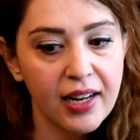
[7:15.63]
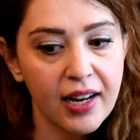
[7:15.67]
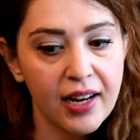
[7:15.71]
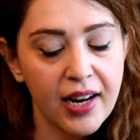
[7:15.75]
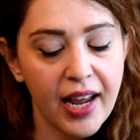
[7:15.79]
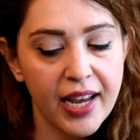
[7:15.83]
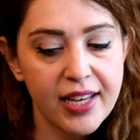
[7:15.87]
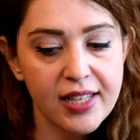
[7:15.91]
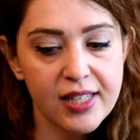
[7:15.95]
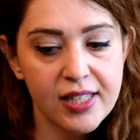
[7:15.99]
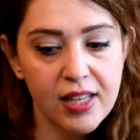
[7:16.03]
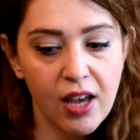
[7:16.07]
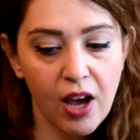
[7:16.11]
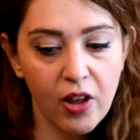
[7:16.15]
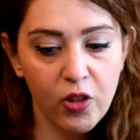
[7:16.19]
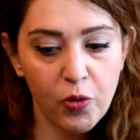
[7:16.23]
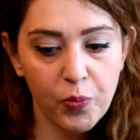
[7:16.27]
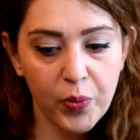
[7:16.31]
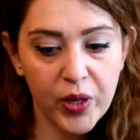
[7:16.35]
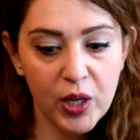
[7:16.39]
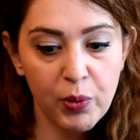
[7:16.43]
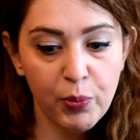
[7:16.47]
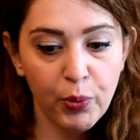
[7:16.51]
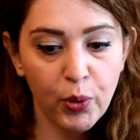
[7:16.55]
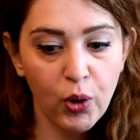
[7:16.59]
And I saw the
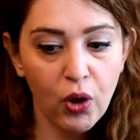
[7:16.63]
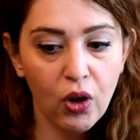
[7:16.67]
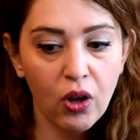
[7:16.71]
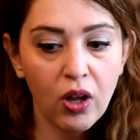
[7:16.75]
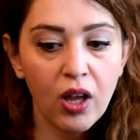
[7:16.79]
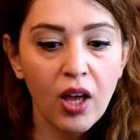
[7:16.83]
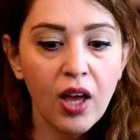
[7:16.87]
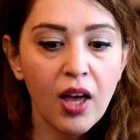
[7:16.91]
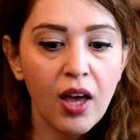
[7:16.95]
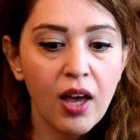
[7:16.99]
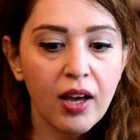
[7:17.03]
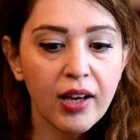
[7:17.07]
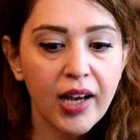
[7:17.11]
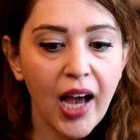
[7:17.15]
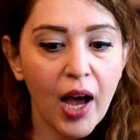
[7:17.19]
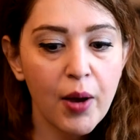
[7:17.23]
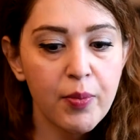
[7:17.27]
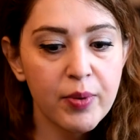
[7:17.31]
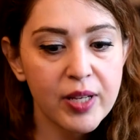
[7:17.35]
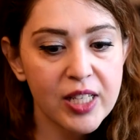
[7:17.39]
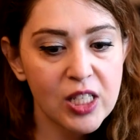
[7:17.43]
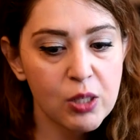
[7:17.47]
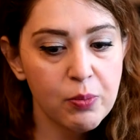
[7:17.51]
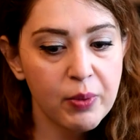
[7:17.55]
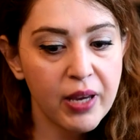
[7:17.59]
people
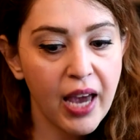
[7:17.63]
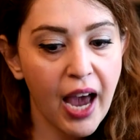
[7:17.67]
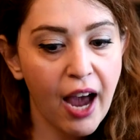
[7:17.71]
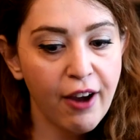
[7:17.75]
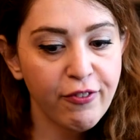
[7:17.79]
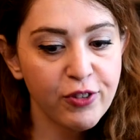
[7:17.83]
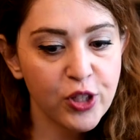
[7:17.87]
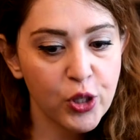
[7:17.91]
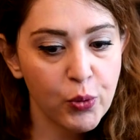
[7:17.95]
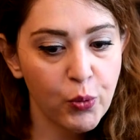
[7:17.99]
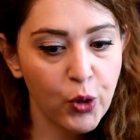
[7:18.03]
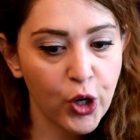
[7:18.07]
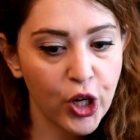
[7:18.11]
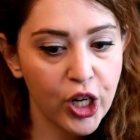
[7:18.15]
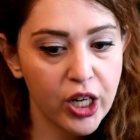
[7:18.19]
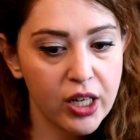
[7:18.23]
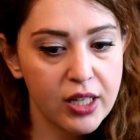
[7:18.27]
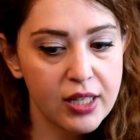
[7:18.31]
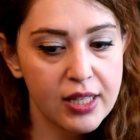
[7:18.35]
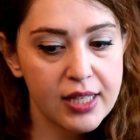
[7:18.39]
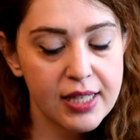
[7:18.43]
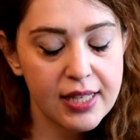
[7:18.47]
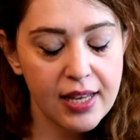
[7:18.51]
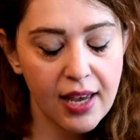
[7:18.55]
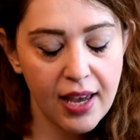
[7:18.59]
coming to me
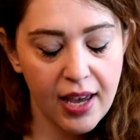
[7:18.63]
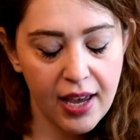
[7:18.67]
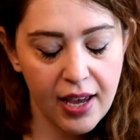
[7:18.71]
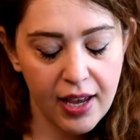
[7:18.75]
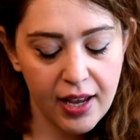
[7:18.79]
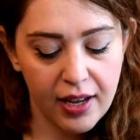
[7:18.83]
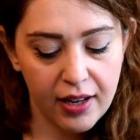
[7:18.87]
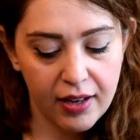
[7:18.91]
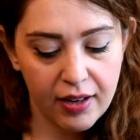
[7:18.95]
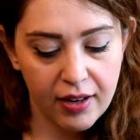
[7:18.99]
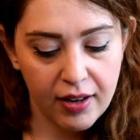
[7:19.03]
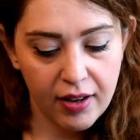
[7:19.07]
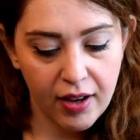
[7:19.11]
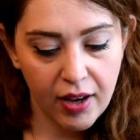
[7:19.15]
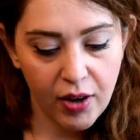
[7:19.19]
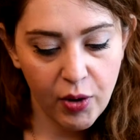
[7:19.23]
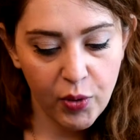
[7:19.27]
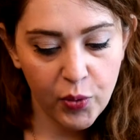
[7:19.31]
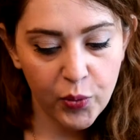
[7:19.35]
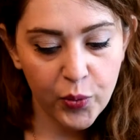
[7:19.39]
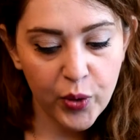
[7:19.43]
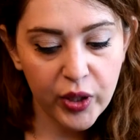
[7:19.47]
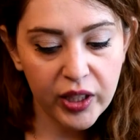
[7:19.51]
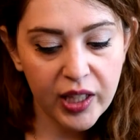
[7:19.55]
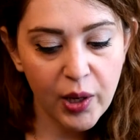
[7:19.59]
afterwards and
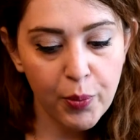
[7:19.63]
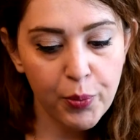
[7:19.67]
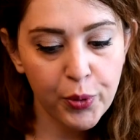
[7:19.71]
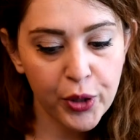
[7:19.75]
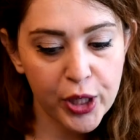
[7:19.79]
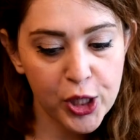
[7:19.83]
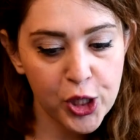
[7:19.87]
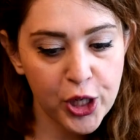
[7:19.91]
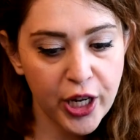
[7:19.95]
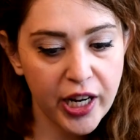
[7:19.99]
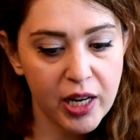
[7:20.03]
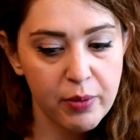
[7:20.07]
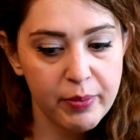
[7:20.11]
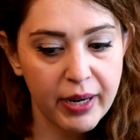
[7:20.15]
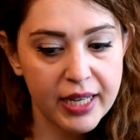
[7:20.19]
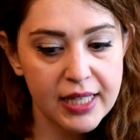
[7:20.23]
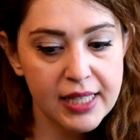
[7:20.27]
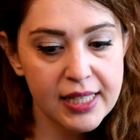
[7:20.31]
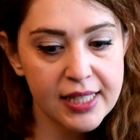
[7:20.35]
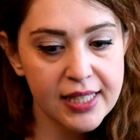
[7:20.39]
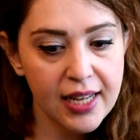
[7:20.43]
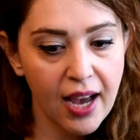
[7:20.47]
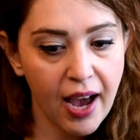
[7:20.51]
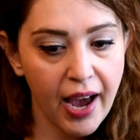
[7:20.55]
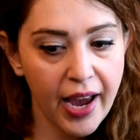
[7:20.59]
really appreciating my
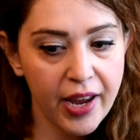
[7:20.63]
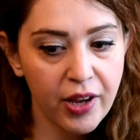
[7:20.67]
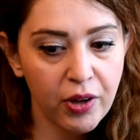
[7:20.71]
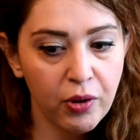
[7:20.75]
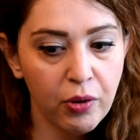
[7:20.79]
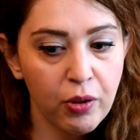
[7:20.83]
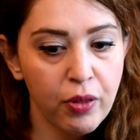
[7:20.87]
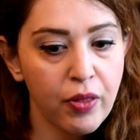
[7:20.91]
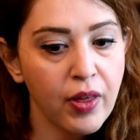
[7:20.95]
style,